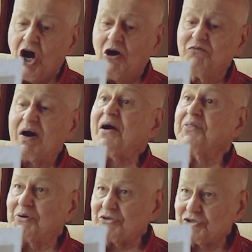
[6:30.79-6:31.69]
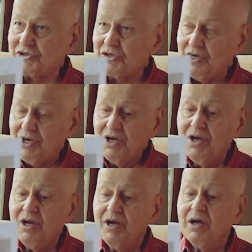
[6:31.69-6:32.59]
of others
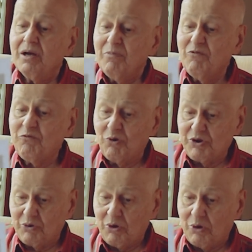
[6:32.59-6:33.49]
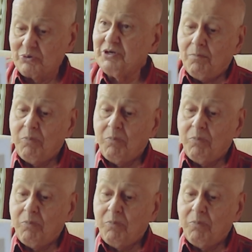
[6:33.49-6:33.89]
before your own.